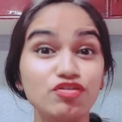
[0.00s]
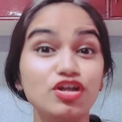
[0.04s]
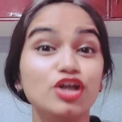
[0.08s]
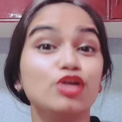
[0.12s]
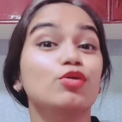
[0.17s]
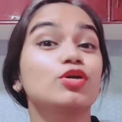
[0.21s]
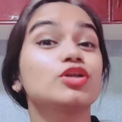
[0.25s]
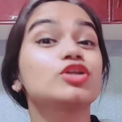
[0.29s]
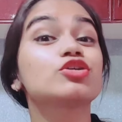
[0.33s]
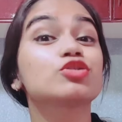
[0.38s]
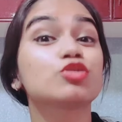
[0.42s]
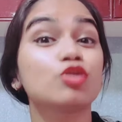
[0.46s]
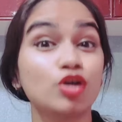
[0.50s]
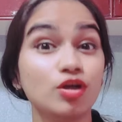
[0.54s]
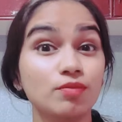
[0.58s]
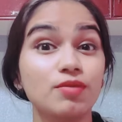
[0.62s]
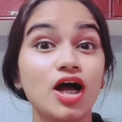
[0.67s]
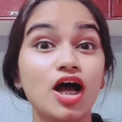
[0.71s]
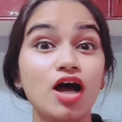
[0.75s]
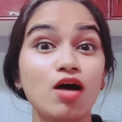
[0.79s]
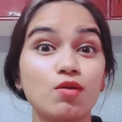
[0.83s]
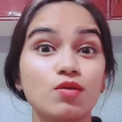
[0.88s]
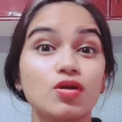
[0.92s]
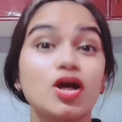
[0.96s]
we are going to talk
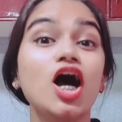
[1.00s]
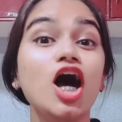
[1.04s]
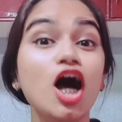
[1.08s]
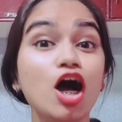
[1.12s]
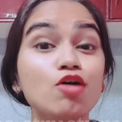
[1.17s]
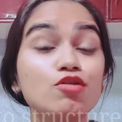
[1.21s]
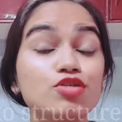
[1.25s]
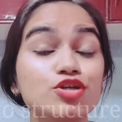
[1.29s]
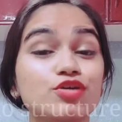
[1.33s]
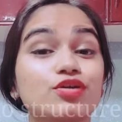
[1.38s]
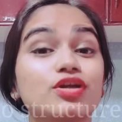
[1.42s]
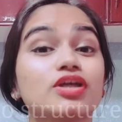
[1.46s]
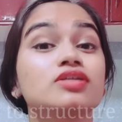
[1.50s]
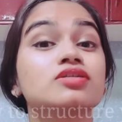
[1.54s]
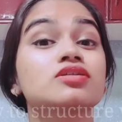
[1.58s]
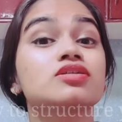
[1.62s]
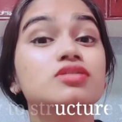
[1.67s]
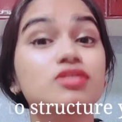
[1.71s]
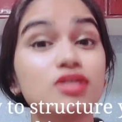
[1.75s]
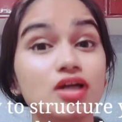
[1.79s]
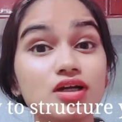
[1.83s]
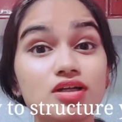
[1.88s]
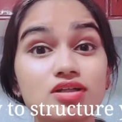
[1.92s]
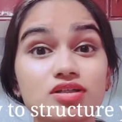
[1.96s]
about how you can
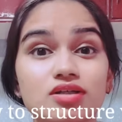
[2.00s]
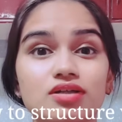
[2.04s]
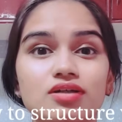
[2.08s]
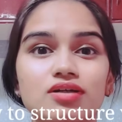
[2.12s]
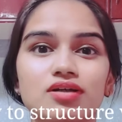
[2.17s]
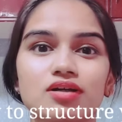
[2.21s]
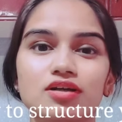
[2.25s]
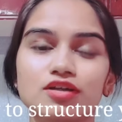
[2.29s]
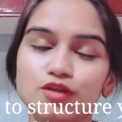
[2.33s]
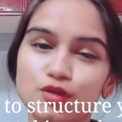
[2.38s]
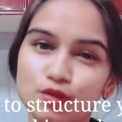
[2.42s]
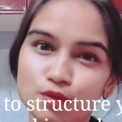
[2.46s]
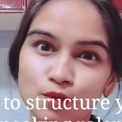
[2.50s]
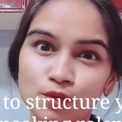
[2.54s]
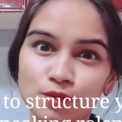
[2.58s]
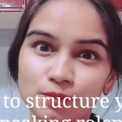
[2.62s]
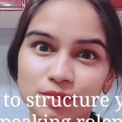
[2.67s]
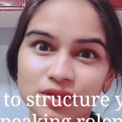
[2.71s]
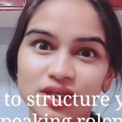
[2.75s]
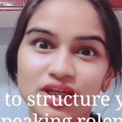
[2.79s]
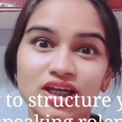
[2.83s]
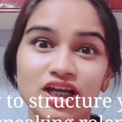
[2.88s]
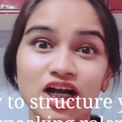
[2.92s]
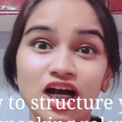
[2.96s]
structure your
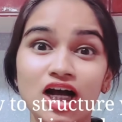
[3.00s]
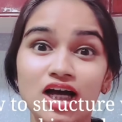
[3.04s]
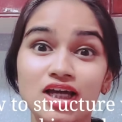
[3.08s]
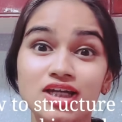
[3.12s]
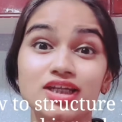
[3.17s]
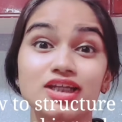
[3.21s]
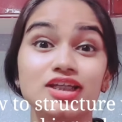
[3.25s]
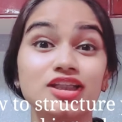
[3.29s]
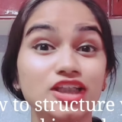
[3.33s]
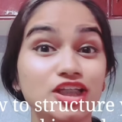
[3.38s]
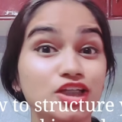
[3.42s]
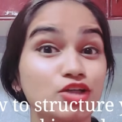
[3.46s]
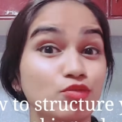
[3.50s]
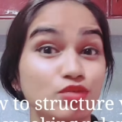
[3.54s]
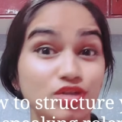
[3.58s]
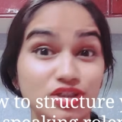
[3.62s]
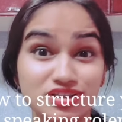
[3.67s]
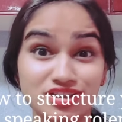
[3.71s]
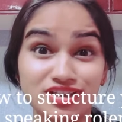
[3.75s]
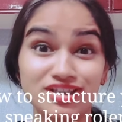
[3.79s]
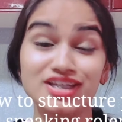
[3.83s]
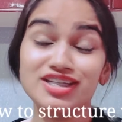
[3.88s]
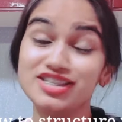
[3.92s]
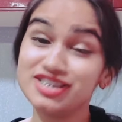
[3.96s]
roleplay card in the
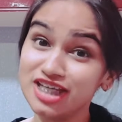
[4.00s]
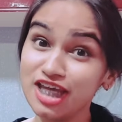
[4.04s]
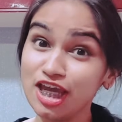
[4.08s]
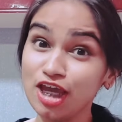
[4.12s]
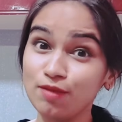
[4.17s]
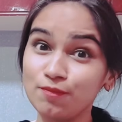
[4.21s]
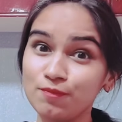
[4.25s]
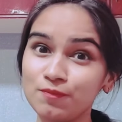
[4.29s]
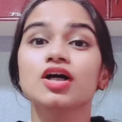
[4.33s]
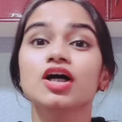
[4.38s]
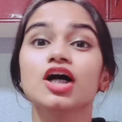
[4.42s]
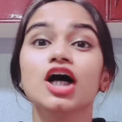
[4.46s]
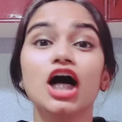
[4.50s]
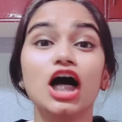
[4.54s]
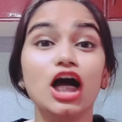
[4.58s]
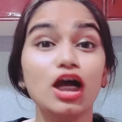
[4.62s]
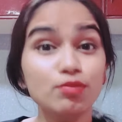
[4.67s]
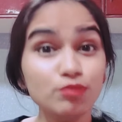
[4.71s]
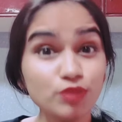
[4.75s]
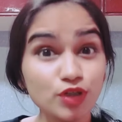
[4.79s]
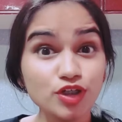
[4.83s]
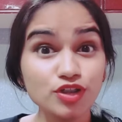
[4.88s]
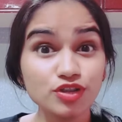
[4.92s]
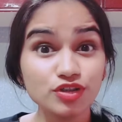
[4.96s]
OET exam.
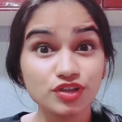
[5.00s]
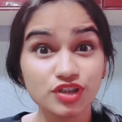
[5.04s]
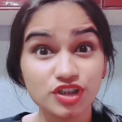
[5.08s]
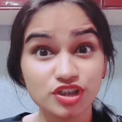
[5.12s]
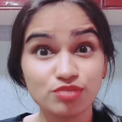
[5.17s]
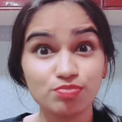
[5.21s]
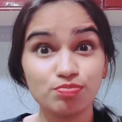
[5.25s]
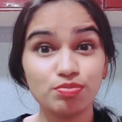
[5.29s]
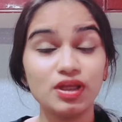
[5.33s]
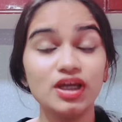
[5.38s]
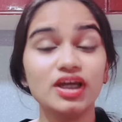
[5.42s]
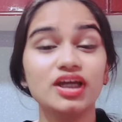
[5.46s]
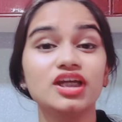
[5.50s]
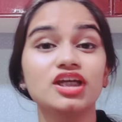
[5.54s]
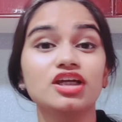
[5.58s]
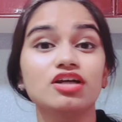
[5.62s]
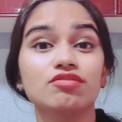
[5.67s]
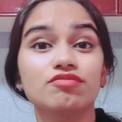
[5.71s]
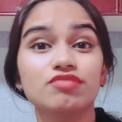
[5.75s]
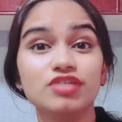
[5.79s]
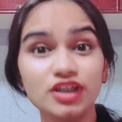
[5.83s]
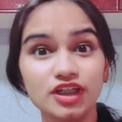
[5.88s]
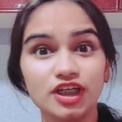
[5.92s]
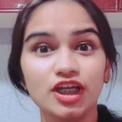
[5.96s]
I'm going to display
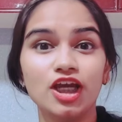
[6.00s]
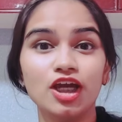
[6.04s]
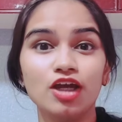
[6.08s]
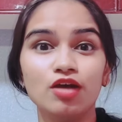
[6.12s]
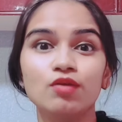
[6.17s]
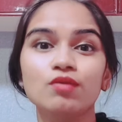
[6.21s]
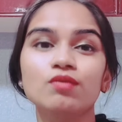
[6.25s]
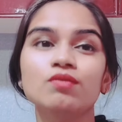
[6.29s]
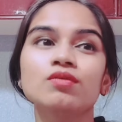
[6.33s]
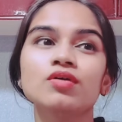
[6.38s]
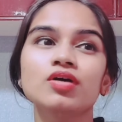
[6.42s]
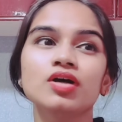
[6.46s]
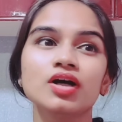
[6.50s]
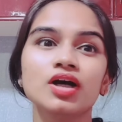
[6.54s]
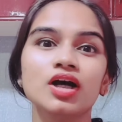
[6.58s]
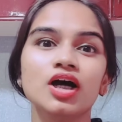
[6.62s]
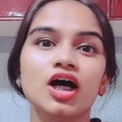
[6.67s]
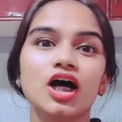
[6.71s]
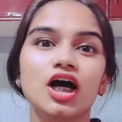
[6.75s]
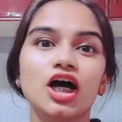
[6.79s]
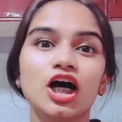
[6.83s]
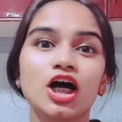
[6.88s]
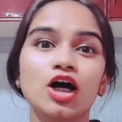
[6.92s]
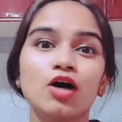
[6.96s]
a video
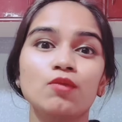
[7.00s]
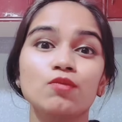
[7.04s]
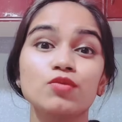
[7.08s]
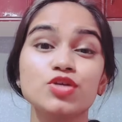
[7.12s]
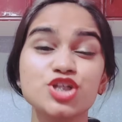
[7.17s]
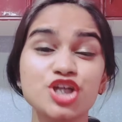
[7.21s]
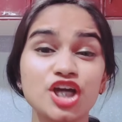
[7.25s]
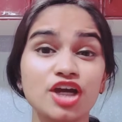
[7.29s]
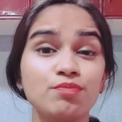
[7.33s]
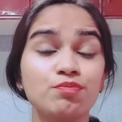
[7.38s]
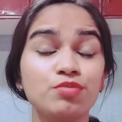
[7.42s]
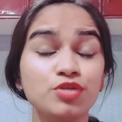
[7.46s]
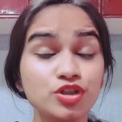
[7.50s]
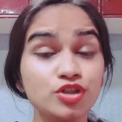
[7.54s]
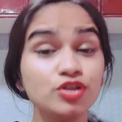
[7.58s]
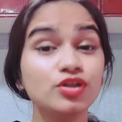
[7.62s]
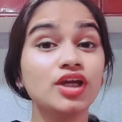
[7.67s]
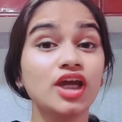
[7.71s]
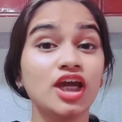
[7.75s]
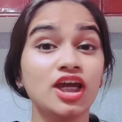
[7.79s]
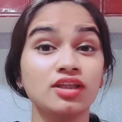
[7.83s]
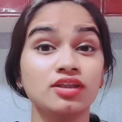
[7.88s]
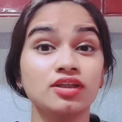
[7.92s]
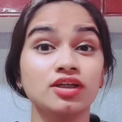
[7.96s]
which I put
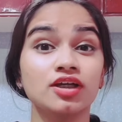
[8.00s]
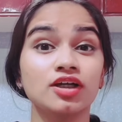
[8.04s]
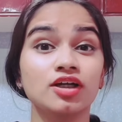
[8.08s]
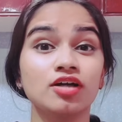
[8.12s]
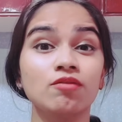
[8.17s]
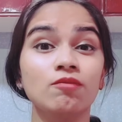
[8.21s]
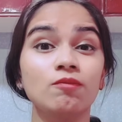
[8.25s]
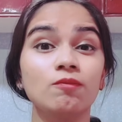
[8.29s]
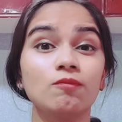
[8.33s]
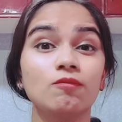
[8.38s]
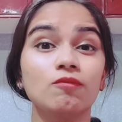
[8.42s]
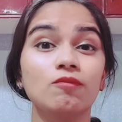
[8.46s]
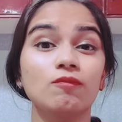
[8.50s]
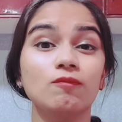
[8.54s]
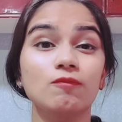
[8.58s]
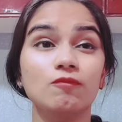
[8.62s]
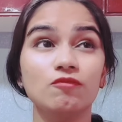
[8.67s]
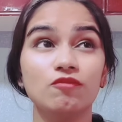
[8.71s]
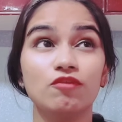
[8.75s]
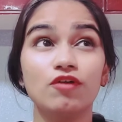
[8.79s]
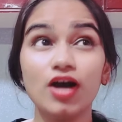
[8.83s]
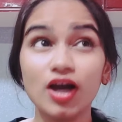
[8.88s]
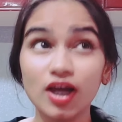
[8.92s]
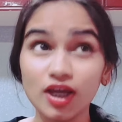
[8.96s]
together
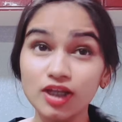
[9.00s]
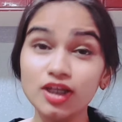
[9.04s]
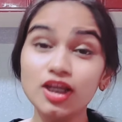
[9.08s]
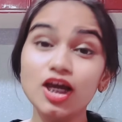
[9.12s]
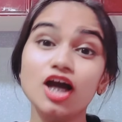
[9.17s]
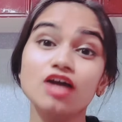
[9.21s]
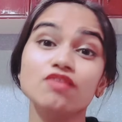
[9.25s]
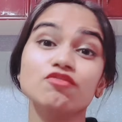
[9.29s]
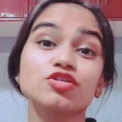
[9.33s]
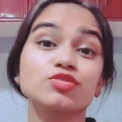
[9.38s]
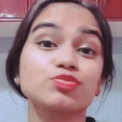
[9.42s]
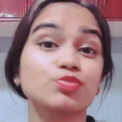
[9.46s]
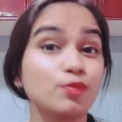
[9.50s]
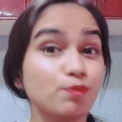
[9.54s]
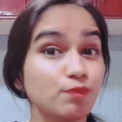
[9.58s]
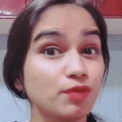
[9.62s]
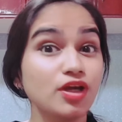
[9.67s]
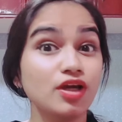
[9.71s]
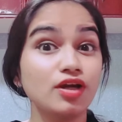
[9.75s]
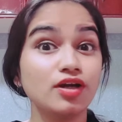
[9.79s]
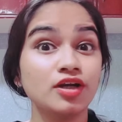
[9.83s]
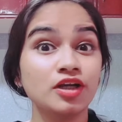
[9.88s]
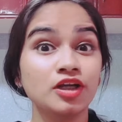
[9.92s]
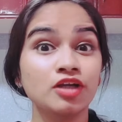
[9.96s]
while I was
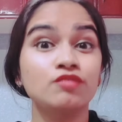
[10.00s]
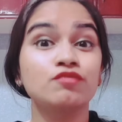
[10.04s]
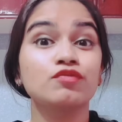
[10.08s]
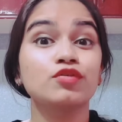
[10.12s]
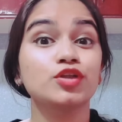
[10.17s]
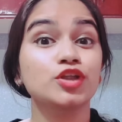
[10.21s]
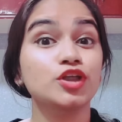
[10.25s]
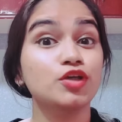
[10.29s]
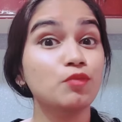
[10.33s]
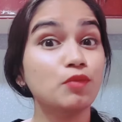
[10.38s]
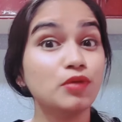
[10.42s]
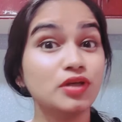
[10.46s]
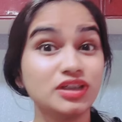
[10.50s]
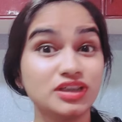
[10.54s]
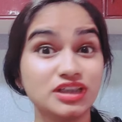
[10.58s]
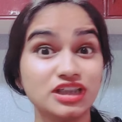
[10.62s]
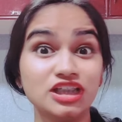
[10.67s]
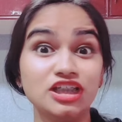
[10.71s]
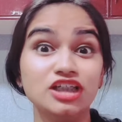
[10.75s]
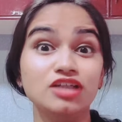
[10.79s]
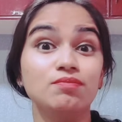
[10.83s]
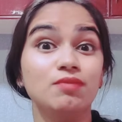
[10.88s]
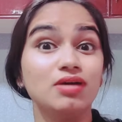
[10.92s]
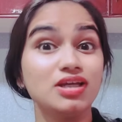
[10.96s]
preparing for the
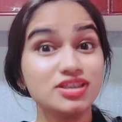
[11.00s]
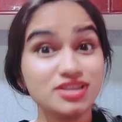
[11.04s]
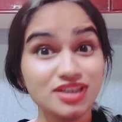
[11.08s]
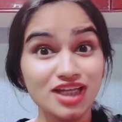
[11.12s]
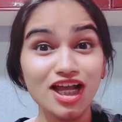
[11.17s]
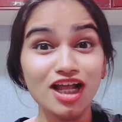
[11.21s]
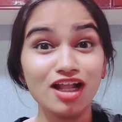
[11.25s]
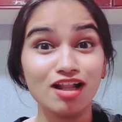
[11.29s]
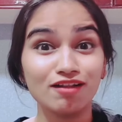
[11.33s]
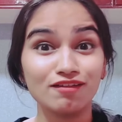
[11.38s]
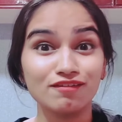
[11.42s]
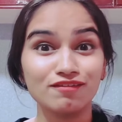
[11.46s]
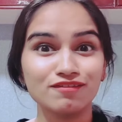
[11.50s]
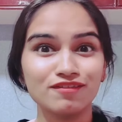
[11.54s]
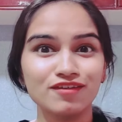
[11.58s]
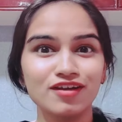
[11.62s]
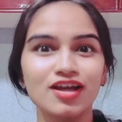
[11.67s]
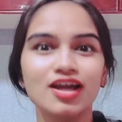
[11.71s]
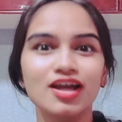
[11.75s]
OET myself,